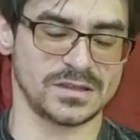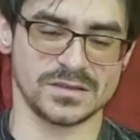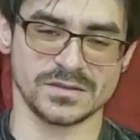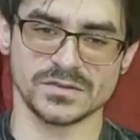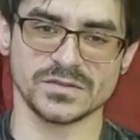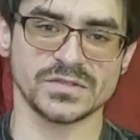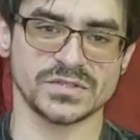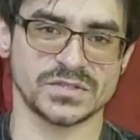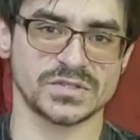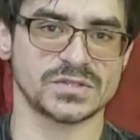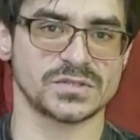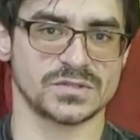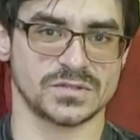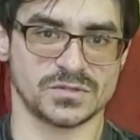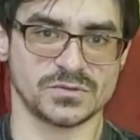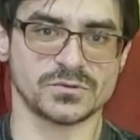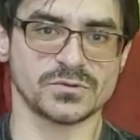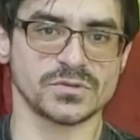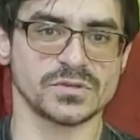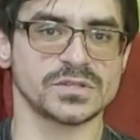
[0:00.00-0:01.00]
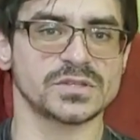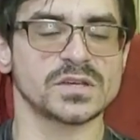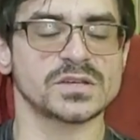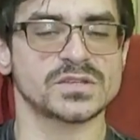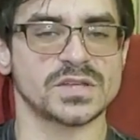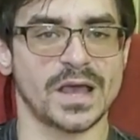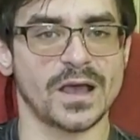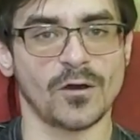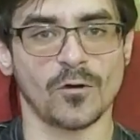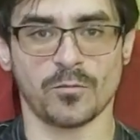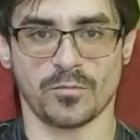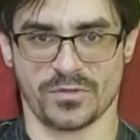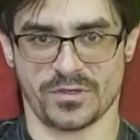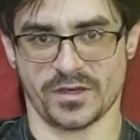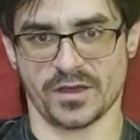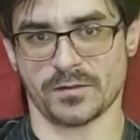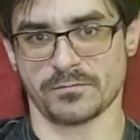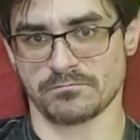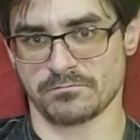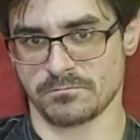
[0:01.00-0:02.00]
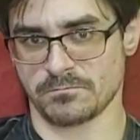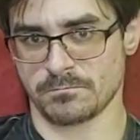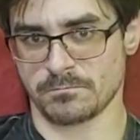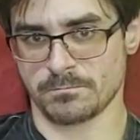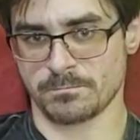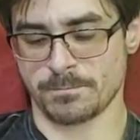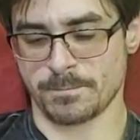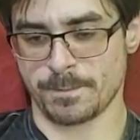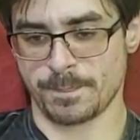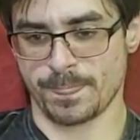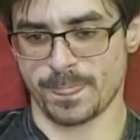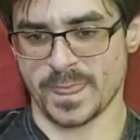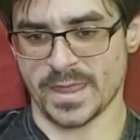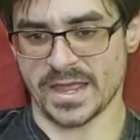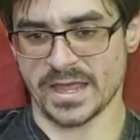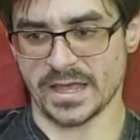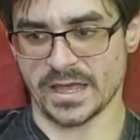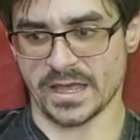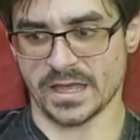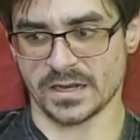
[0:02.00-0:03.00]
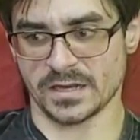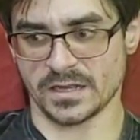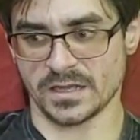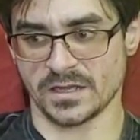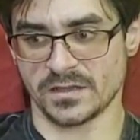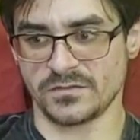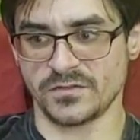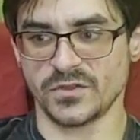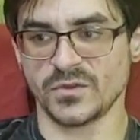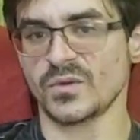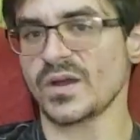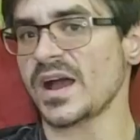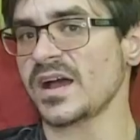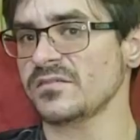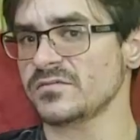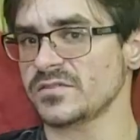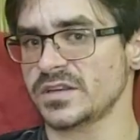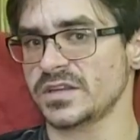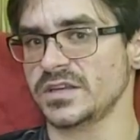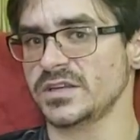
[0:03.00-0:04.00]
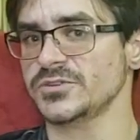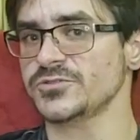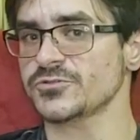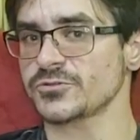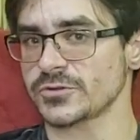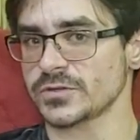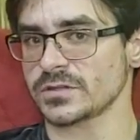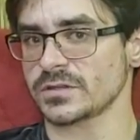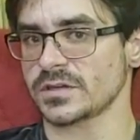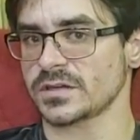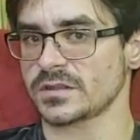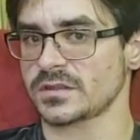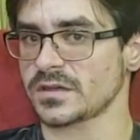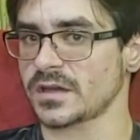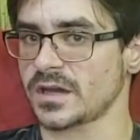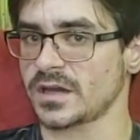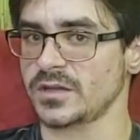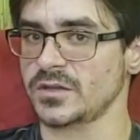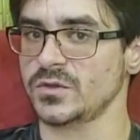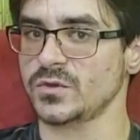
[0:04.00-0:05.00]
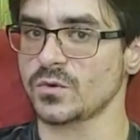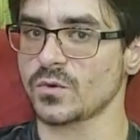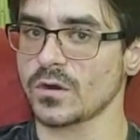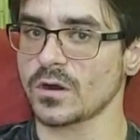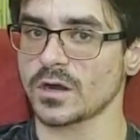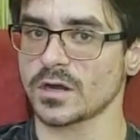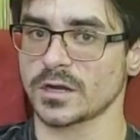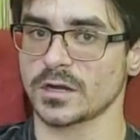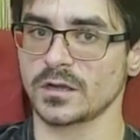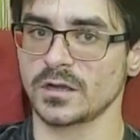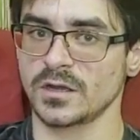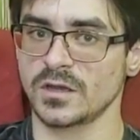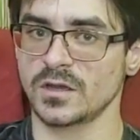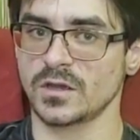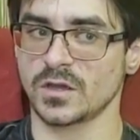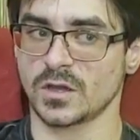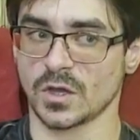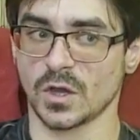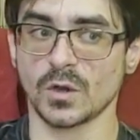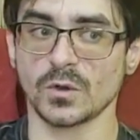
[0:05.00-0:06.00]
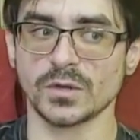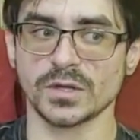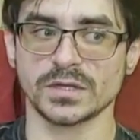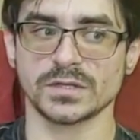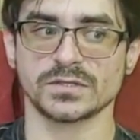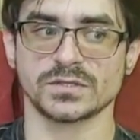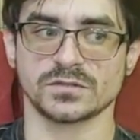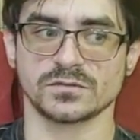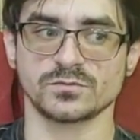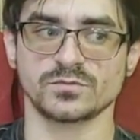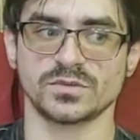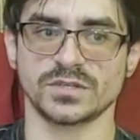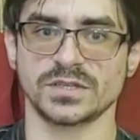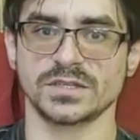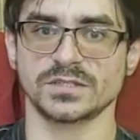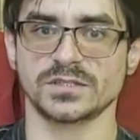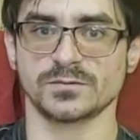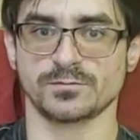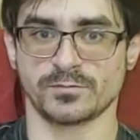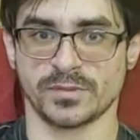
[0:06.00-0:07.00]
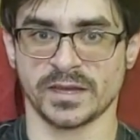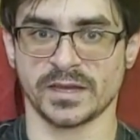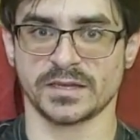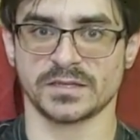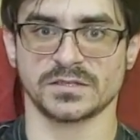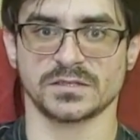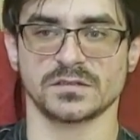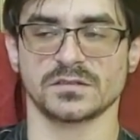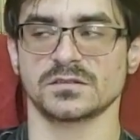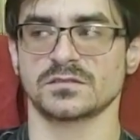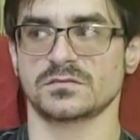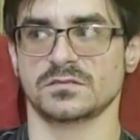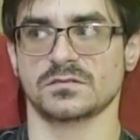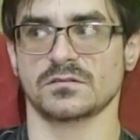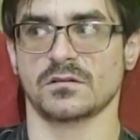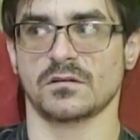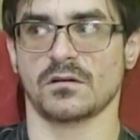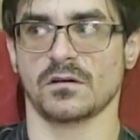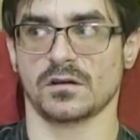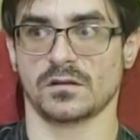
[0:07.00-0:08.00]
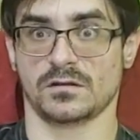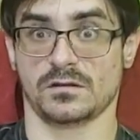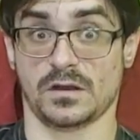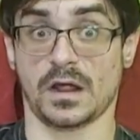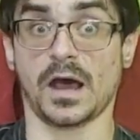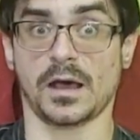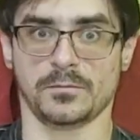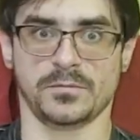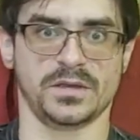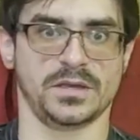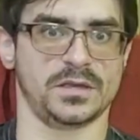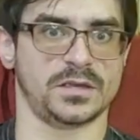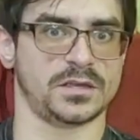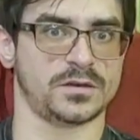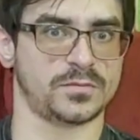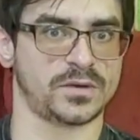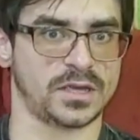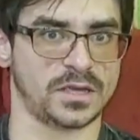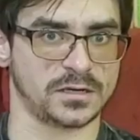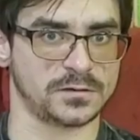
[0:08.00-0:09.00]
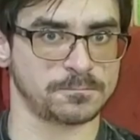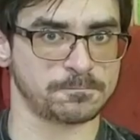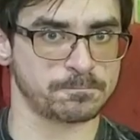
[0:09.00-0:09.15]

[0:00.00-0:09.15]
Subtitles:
This really does help them. And if you have an injury like that, you are going to be dependent on not being in pain.